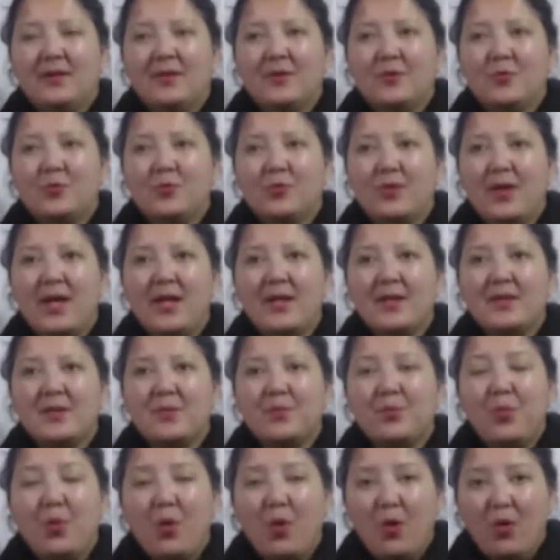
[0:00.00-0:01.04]
to write a
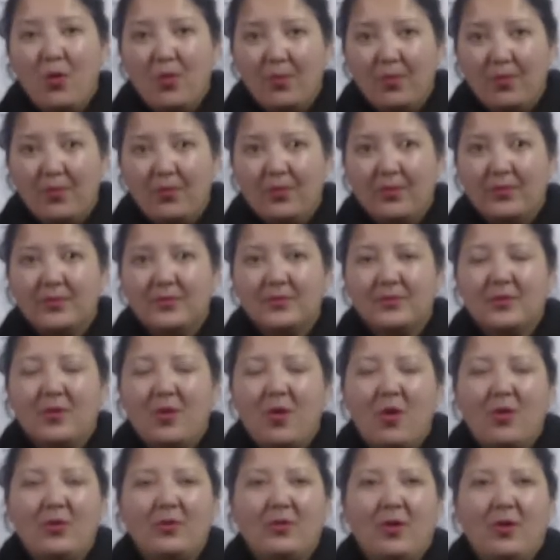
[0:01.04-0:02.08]
poem
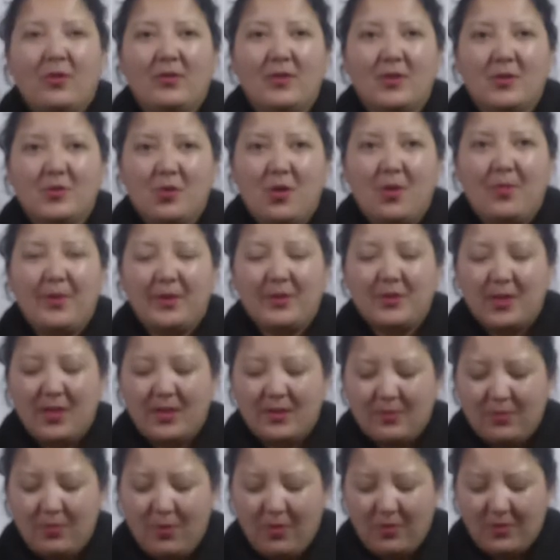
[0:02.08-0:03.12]
on the topic
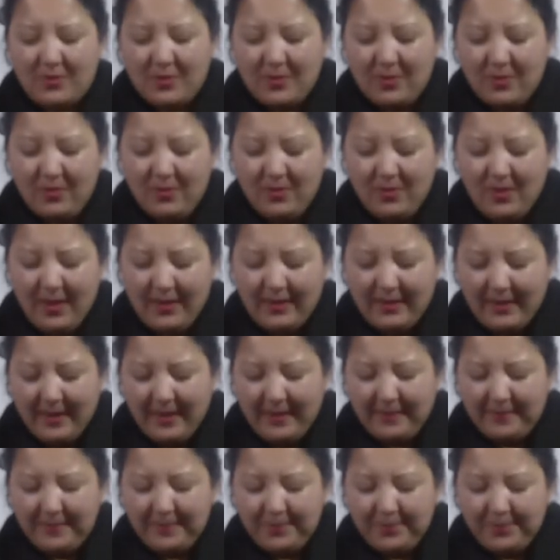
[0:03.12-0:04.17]
chatterbox,
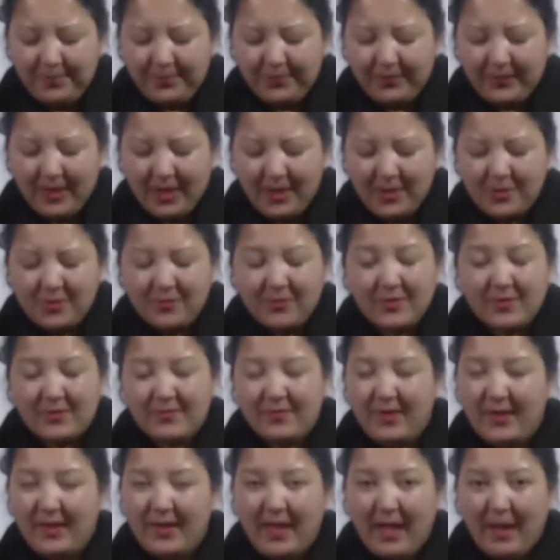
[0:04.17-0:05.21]
again. And she was
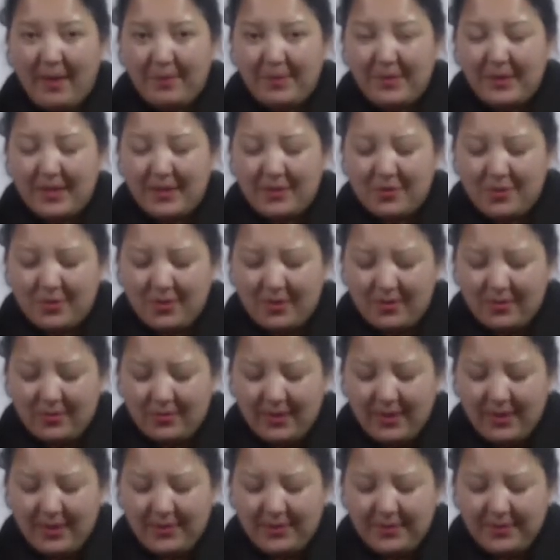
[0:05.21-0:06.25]
very happy and she
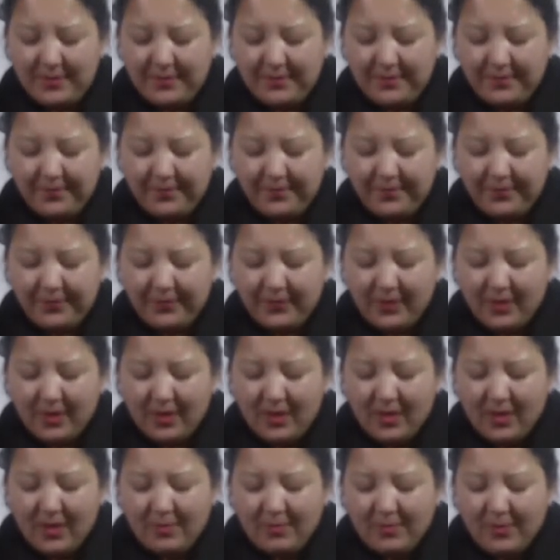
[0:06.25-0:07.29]
agreed
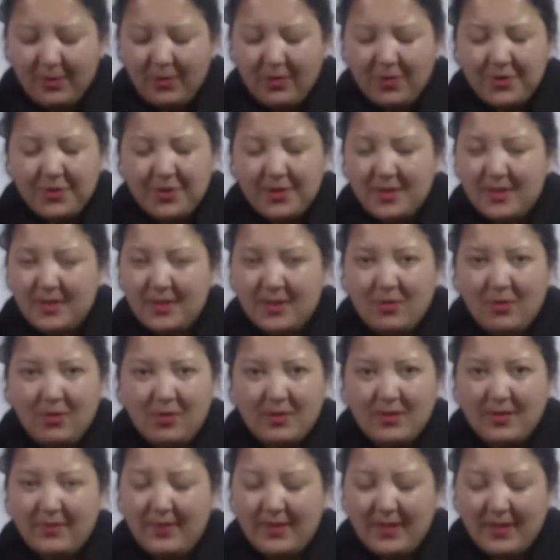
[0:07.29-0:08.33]
because she did not
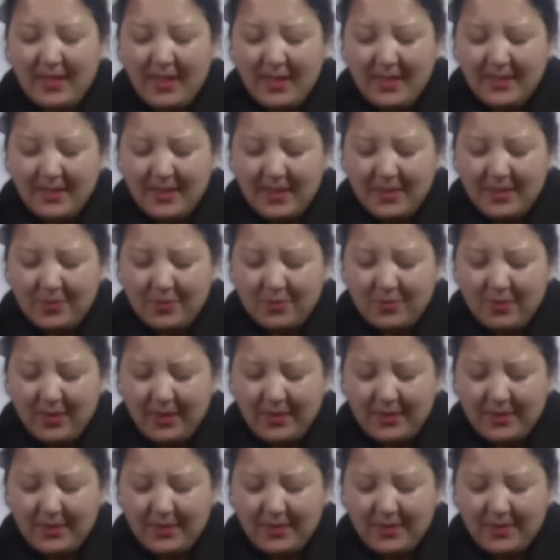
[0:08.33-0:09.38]
have any ideas to
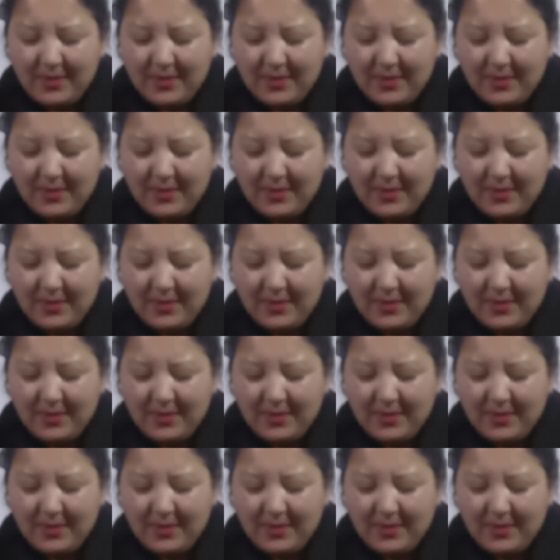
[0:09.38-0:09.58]
write it.